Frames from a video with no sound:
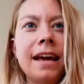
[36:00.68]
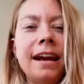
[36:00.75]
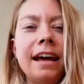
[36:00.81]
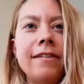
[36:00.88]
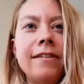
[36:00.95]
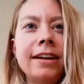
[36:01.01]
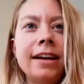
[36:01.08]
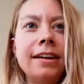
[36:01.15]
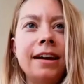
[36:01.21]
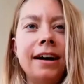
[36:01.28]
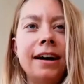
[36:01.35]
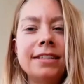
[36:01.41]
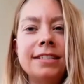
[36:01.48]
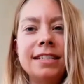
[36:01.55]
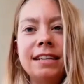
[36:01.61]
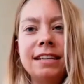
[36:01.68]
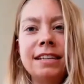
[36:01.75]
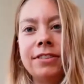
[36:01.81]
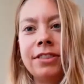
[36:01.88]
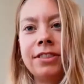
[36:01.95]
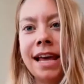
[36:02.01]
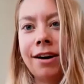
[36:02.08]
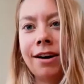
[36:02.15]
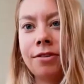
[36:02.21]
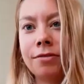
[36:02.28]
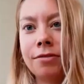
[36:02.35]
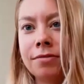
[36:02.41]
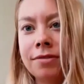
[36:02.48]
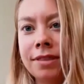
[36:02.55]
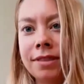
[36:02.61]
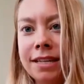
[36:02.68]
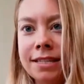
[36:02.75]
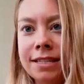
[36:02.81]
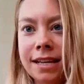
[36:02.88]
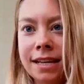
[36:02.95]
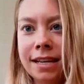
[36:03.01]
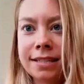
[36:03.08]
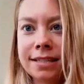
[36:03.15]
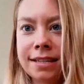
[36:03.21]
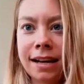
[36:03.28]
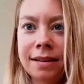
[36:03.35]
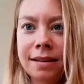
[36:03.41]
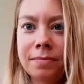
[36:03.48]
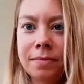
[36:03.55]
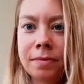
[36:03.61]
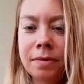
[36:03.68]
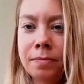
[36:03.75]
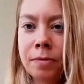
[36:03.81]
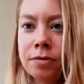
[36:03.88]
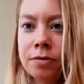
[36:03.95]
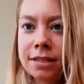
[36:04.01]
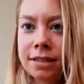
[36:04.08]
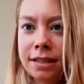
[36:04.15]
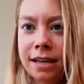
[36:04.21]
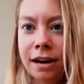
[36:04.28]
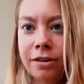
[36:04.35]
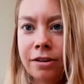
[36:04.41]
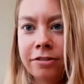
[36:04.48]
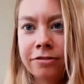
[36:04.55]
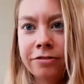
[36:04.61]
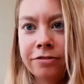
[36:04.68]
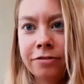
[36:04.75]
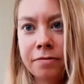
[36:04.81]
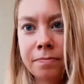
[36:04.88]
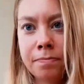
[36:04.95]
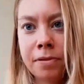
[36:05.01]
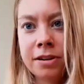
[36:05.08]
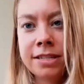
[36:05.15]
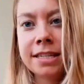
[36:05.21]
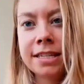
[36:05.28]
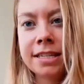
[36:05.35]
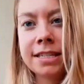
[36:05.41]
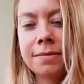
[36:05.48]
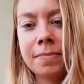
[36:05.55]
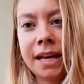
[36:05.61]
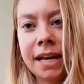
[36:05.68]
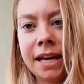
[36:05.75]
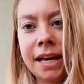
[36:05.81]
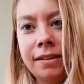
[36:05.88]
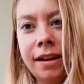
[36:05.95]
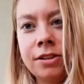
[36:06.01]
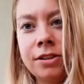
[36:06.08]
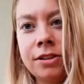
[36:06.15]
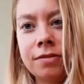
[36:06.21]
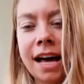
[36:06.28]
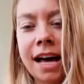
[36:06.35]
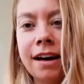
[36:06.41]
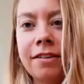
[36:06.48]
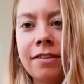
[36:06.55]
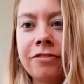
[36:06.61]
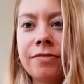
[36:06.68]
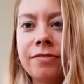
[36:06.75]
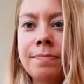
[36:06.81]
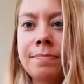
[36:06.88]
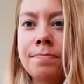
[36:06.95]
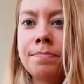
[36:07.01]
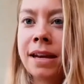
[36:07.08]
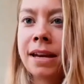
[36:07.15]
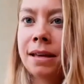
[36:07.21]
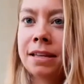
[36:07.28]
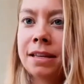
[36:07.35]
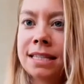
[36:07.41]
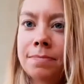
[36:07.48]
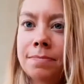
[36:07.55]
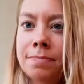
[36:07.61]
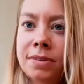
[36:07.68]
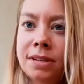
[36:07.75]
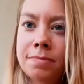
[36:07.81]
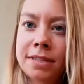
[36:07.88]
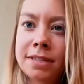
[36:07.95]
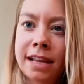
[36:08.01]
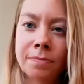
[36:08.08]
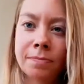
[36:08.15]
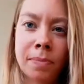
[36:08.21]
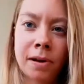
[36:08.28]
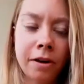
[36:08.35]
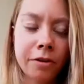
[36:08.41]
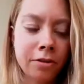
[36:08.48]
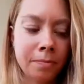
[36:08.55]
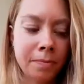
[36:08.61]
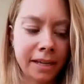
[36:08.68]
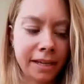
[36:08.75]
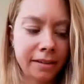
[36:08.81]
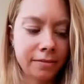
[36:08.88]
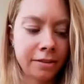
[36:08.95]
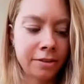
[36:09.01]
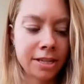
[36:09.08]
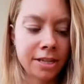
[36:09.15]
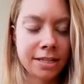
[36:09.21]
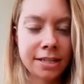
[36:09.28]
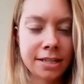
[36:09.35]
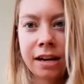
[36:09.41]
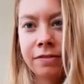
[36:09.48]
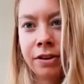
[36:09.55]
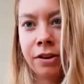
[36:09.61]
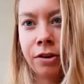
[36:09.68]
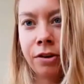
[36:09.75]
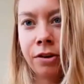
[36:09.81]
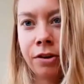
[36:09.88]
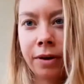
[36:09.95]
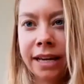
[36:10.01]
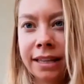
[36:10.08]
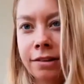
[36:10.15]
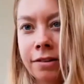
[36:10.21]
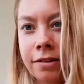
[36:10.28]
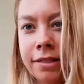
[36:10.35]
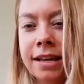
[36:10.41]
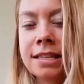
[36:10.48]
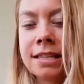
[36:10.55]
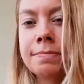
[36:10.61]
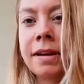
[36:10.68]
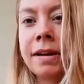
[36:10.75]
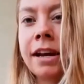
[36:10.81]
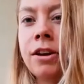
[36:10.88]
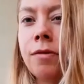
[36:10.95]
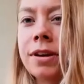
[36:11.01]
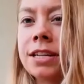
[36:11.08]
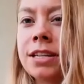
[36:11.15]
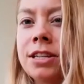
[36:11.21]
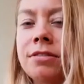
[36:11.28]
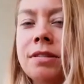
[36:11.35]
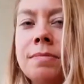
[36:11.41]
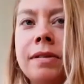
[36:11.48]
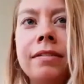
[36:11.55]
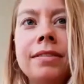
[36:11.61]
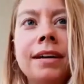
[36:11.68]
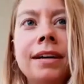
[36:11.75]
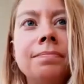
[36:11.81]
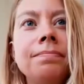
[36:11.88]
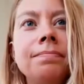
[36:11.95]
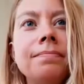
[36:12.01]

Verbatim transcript: I recognized, even though now these days I'm mostly out of persistent pain, I don't have many symptoms that bother me. They're just kind of annoying little things, but I know what to do about them.